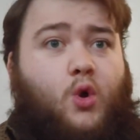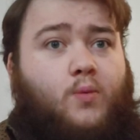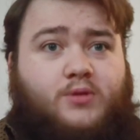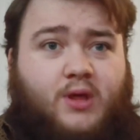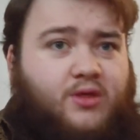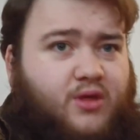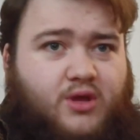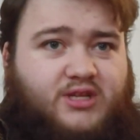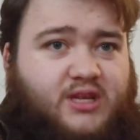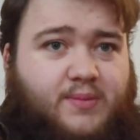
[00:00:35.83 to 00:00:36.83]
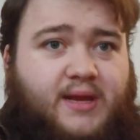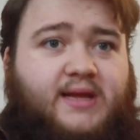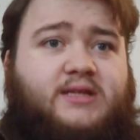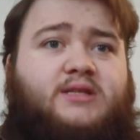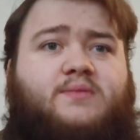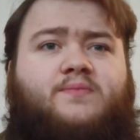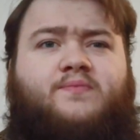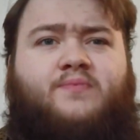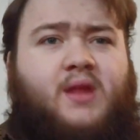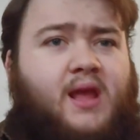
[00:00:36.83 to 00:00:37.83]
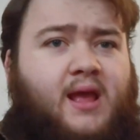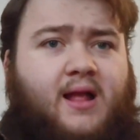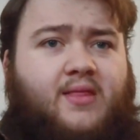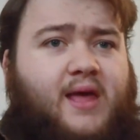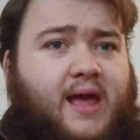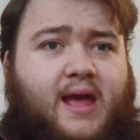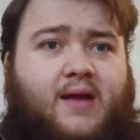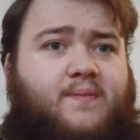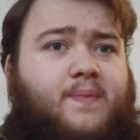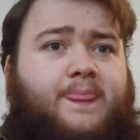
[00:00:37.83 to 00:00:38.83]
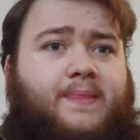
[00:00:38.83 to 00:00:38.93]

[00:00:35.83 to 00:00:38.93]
up to 30 minutes. They are